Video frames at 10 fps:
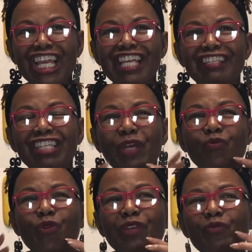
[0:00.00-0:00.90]
is that
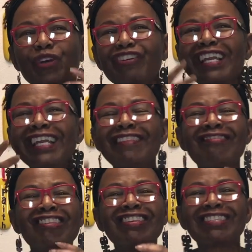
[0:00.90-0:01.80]
when we're
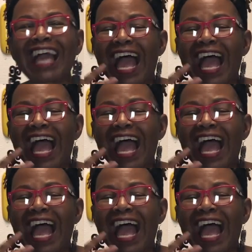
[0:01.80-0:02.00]
in this